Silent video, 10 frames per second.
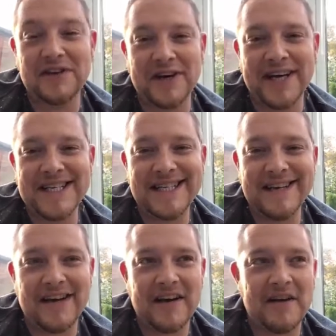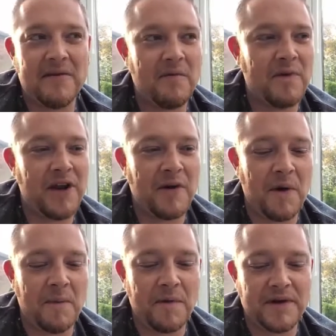not easy.
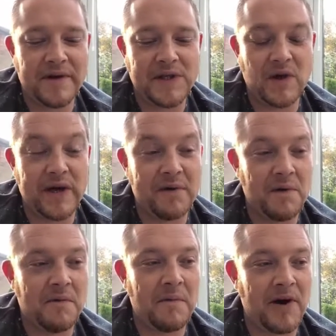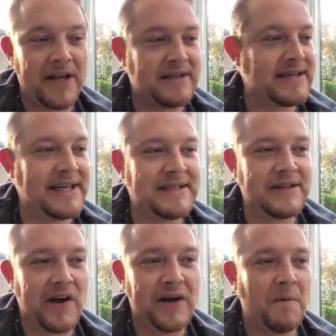When we were doing Dogged, we were by the
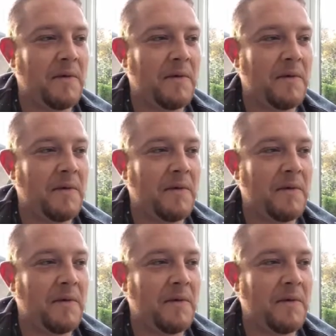seaside.